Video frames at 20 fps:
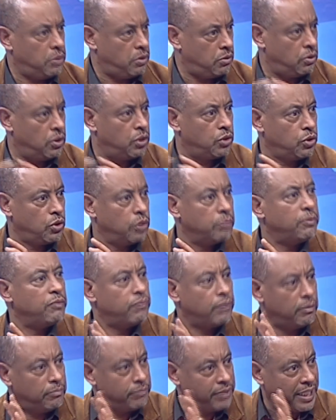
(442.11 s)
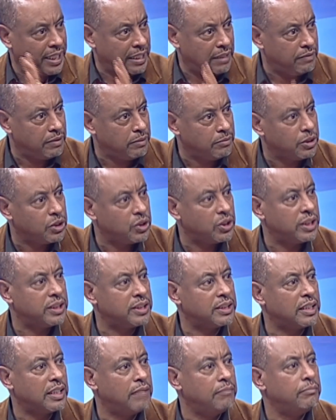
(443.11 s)
it could be from the government
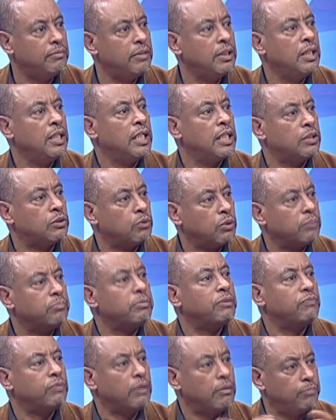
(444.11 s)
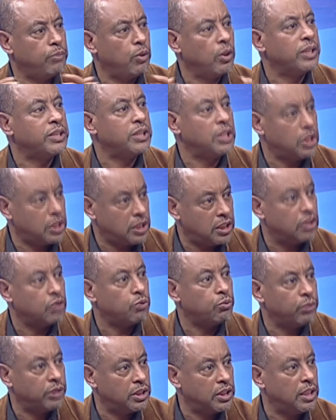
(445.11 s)
system, it could be from
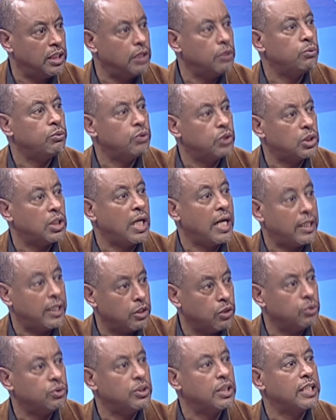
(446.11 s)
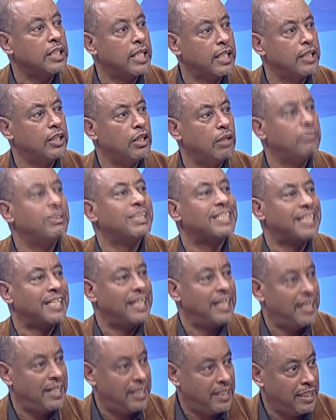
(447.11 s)
politicians within, which are using
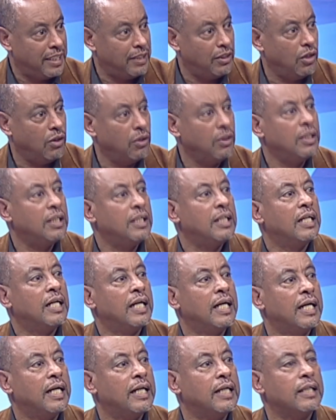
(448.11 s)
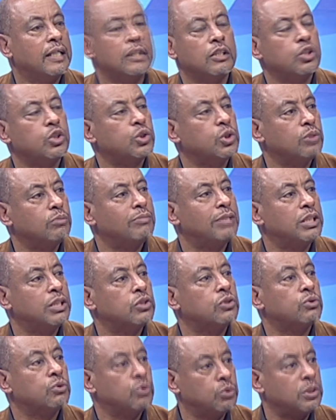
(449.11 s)
economic,
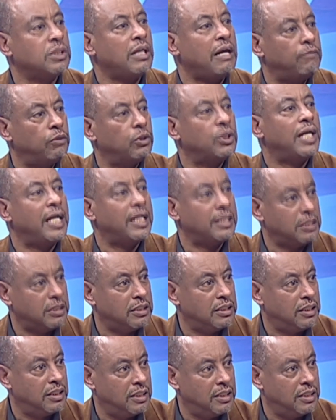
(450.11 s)
instruments to sabotage